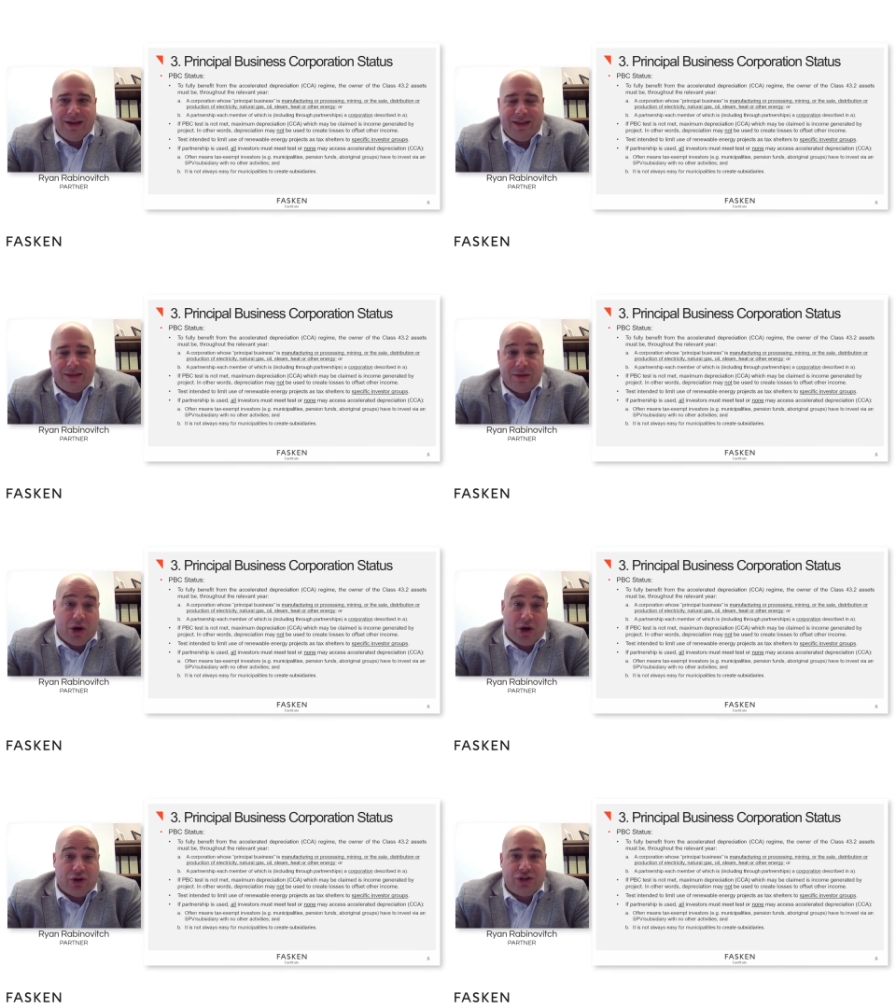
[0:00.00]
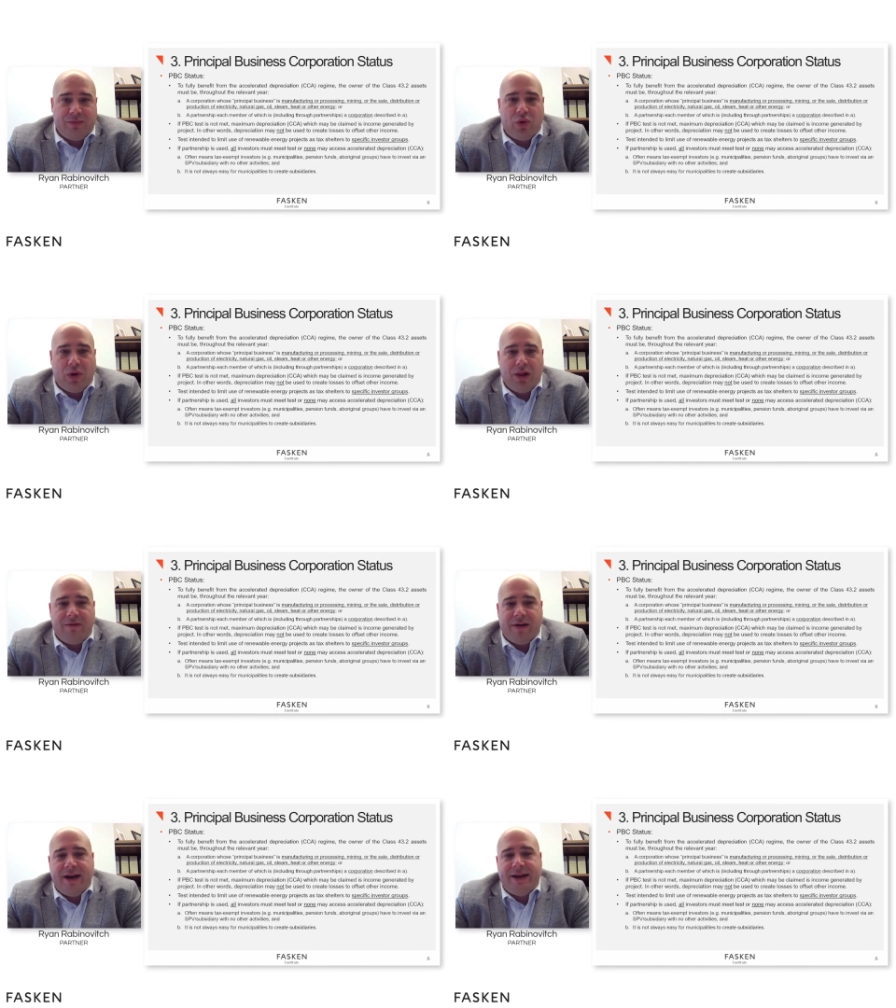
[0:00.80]
the partnership
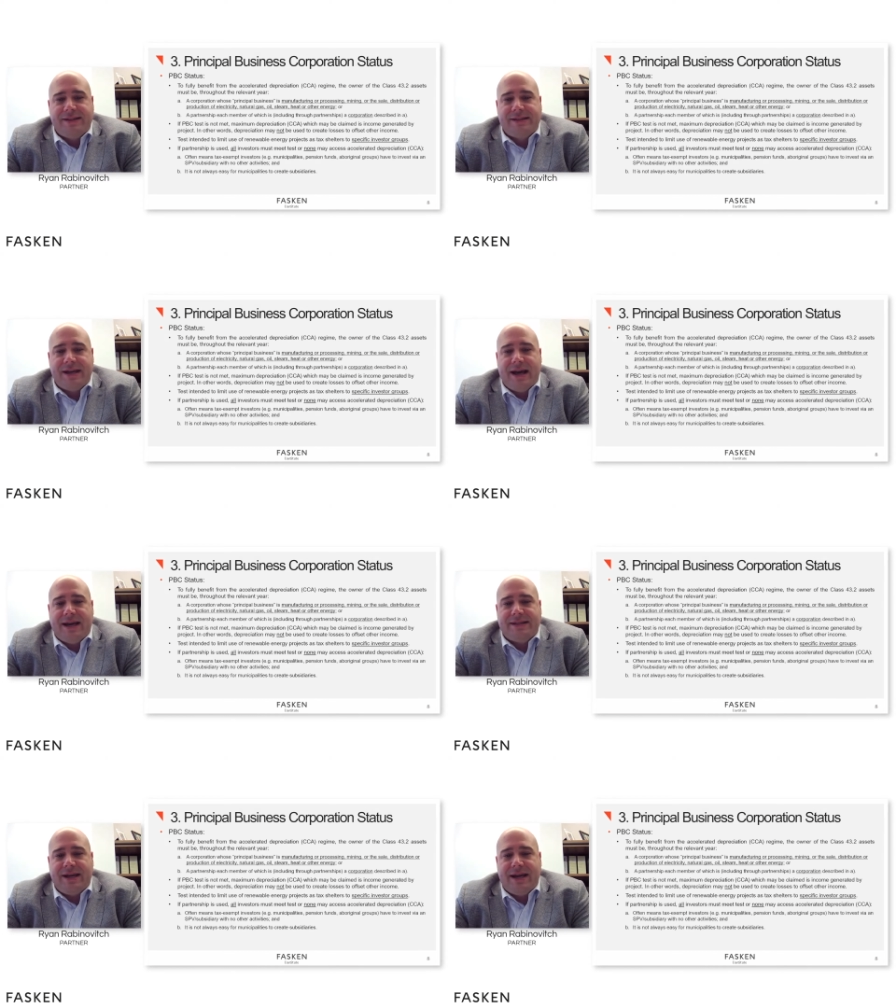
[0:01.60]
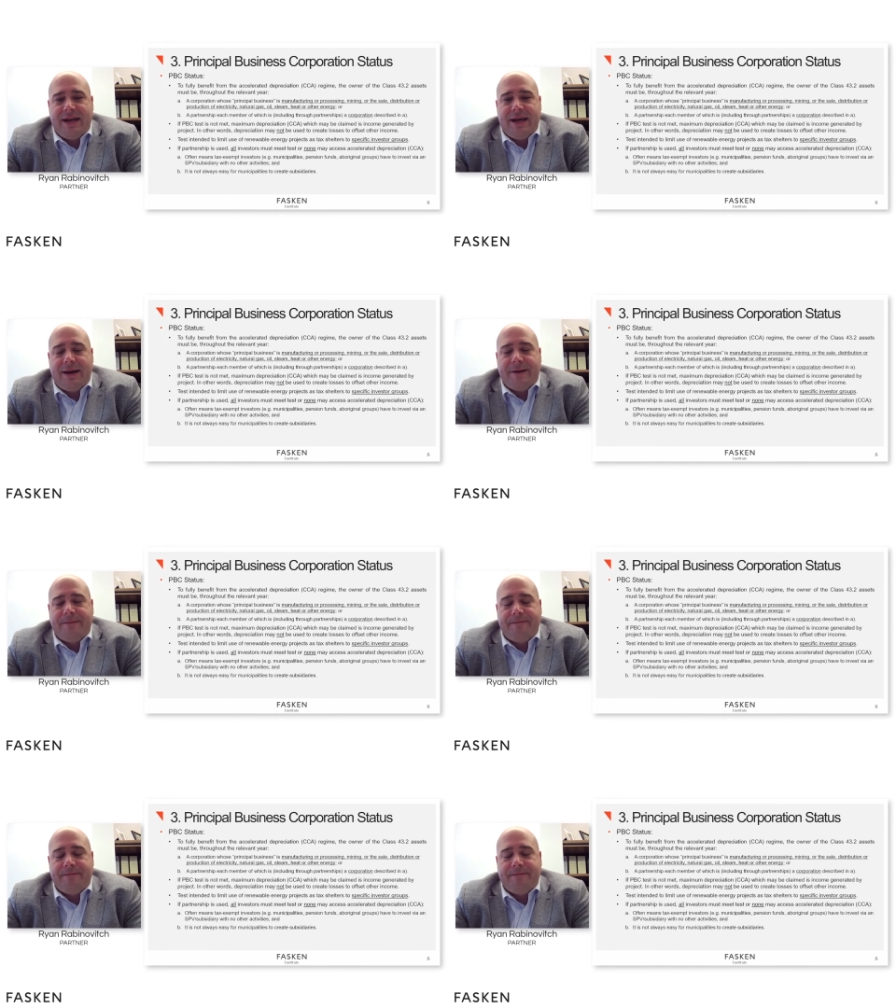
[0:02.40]
qualifies as a